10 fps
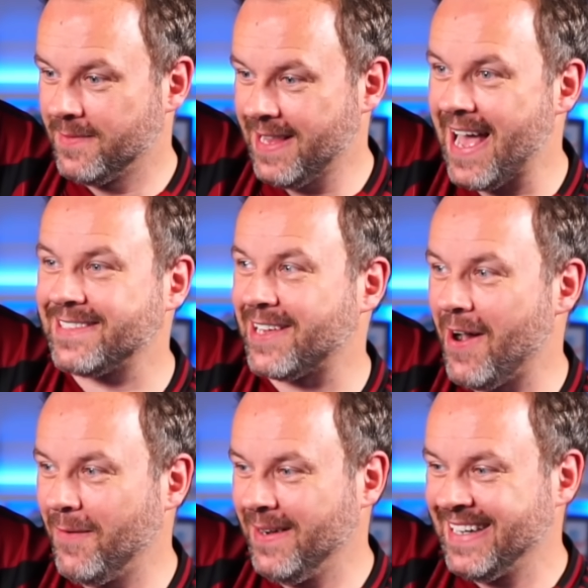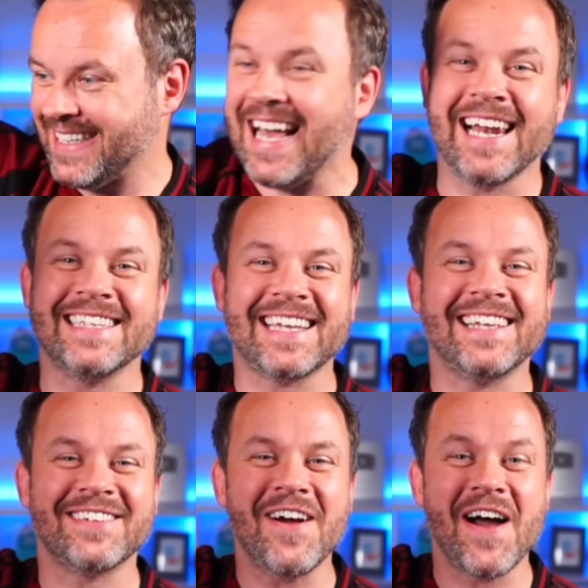Let's go.
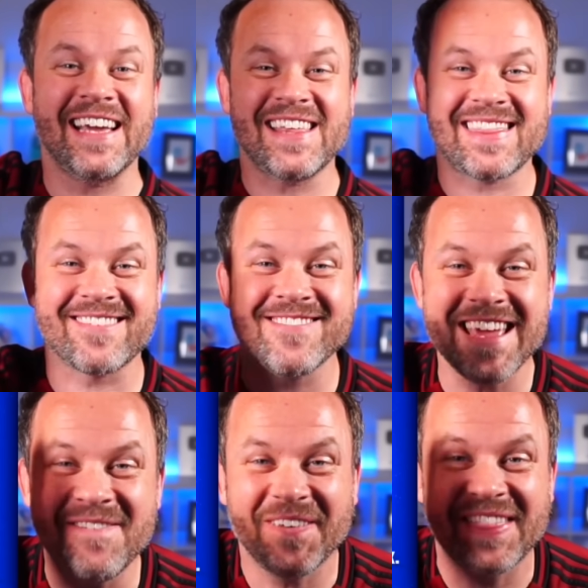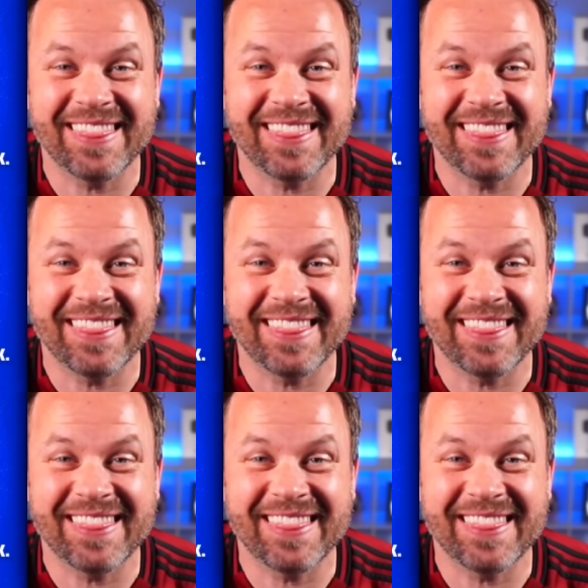Galatasaray. Three for